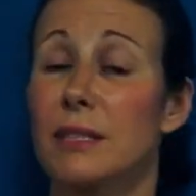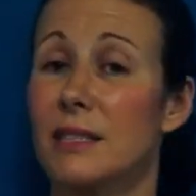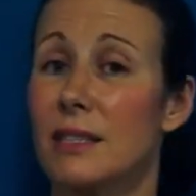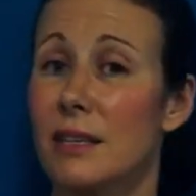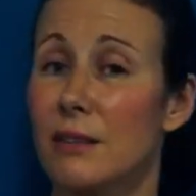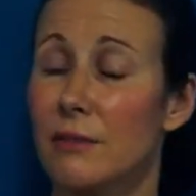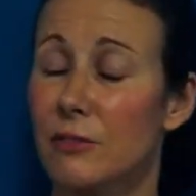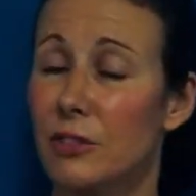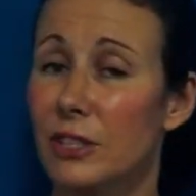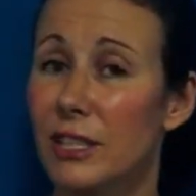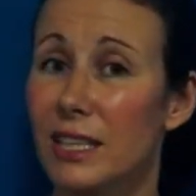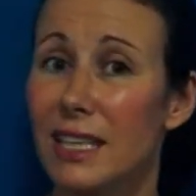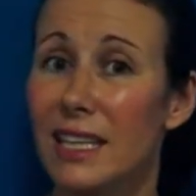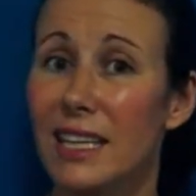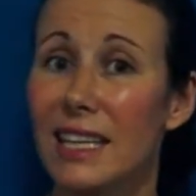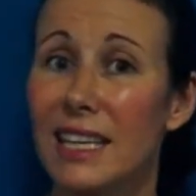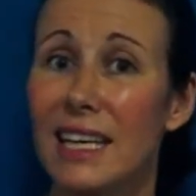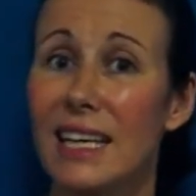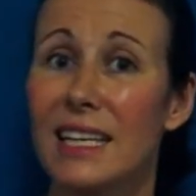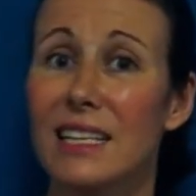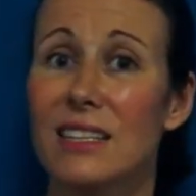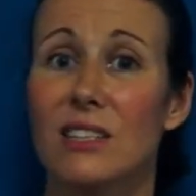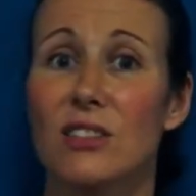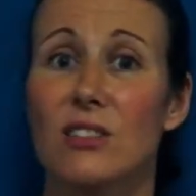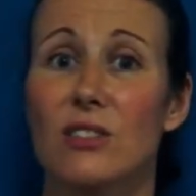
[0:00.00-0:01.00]
They're very
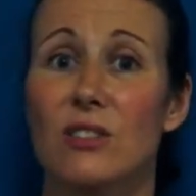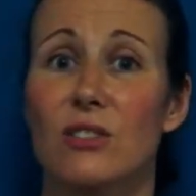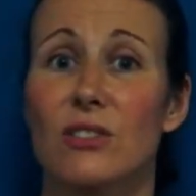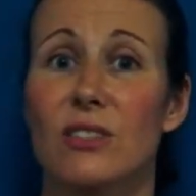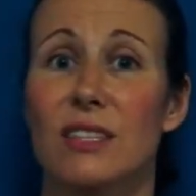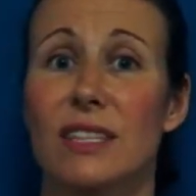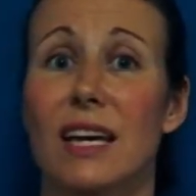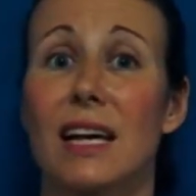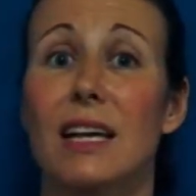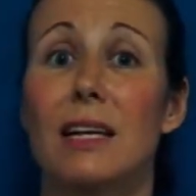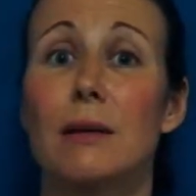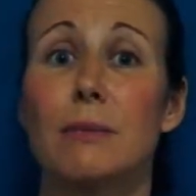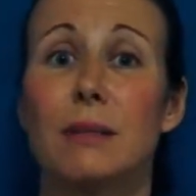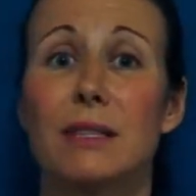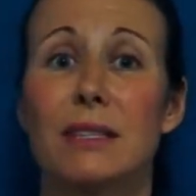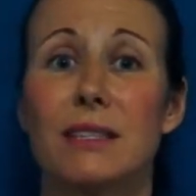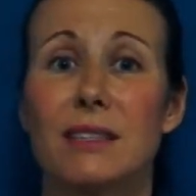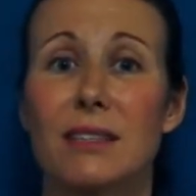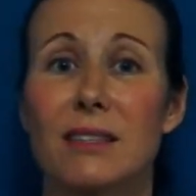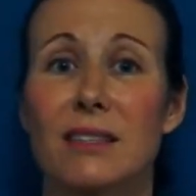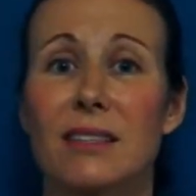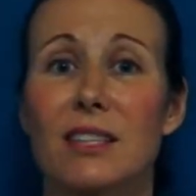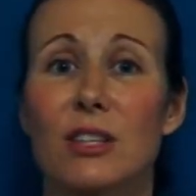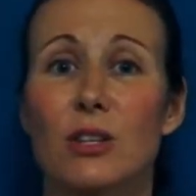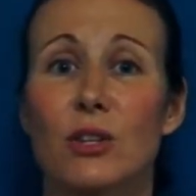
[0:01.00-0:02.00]
connected to the elements
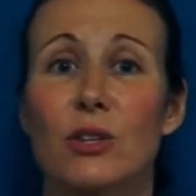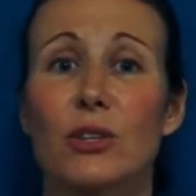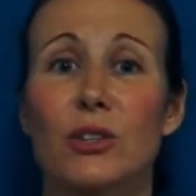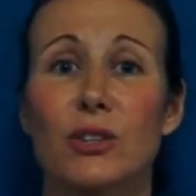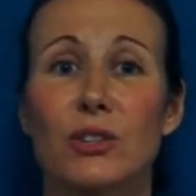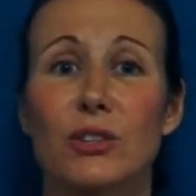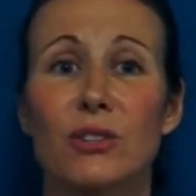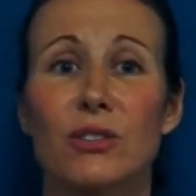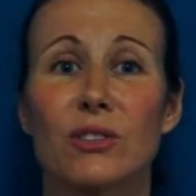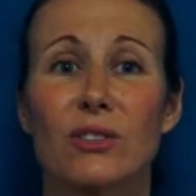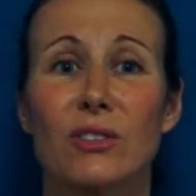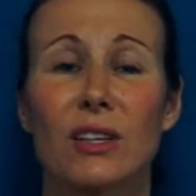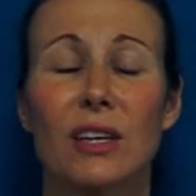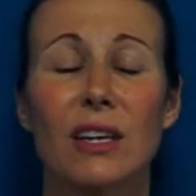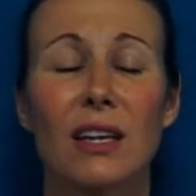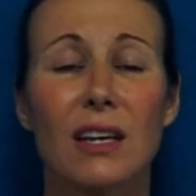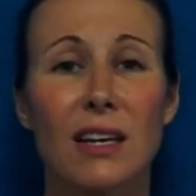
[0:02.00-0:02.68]
in the earth.